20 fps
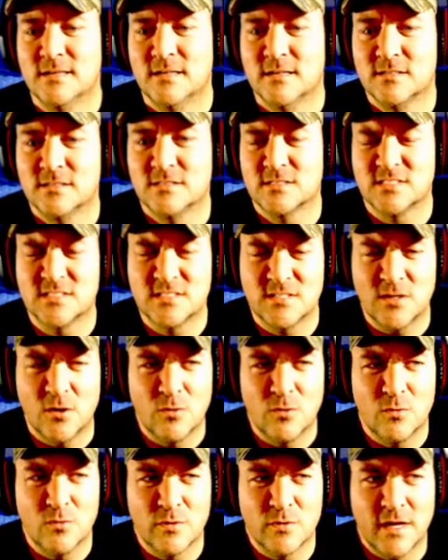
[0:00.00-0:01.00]

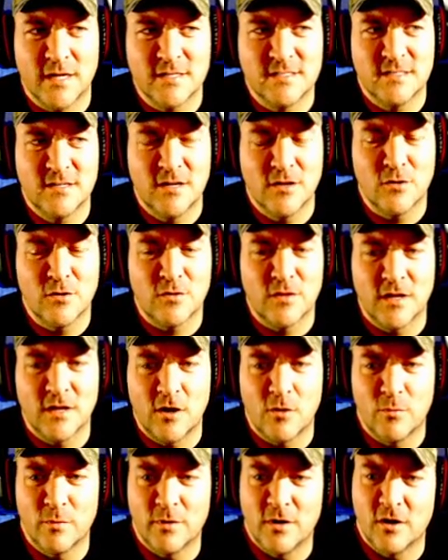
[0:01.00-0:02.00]
So that's another thing.
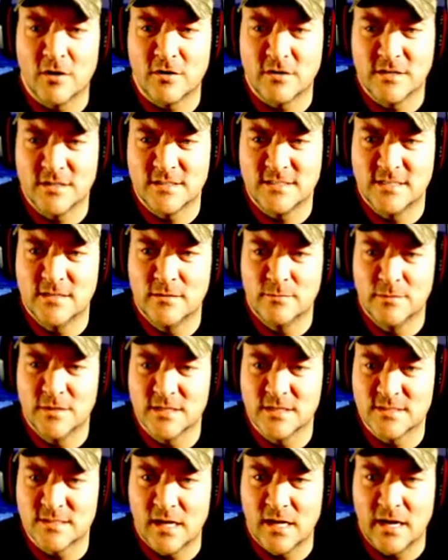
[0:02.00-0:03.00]
Are we not going to see them in the
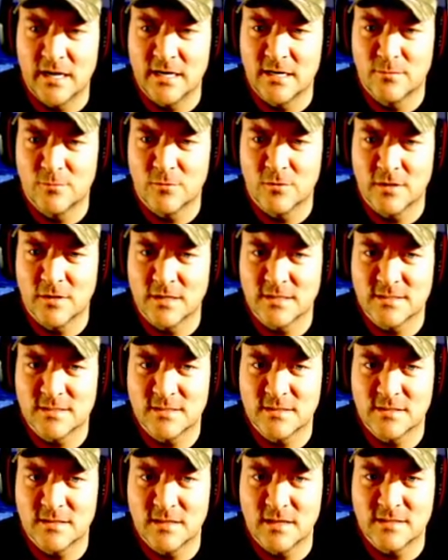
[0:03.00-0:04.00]
sky anymore? That's
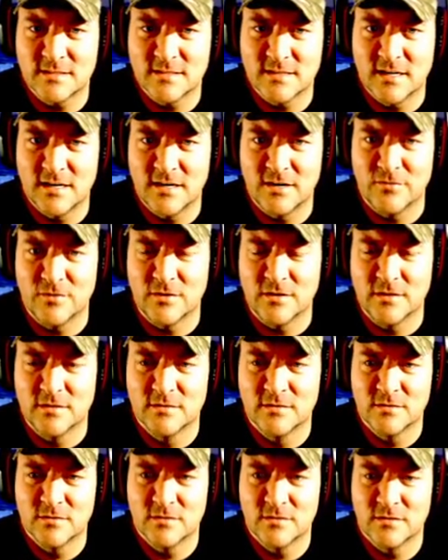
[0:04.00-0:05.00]
kind of a
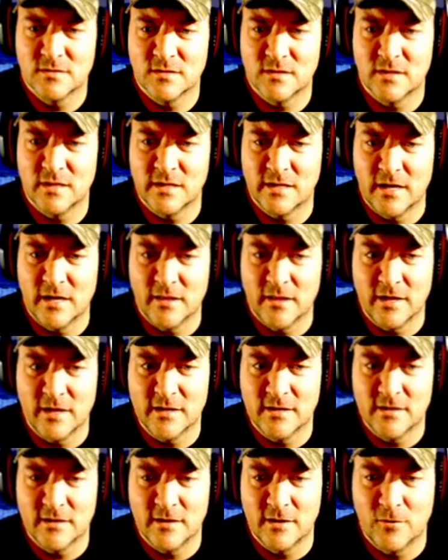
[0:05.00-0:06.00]
thing I
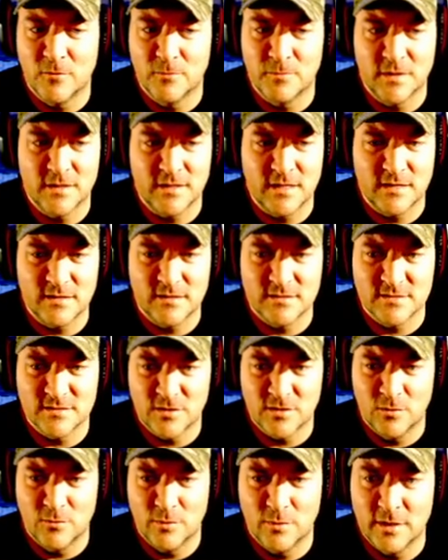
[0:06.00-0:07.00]
like. I hope that doesn't
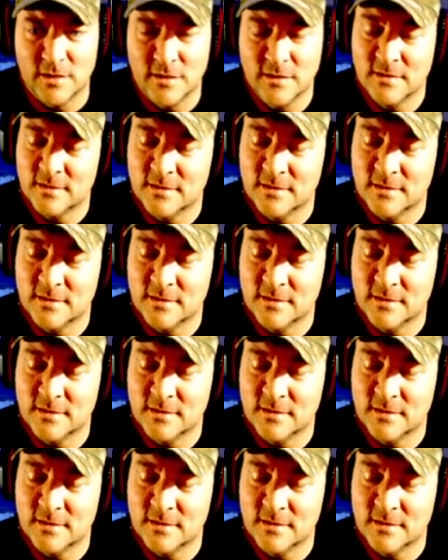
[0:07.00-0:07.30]
go away.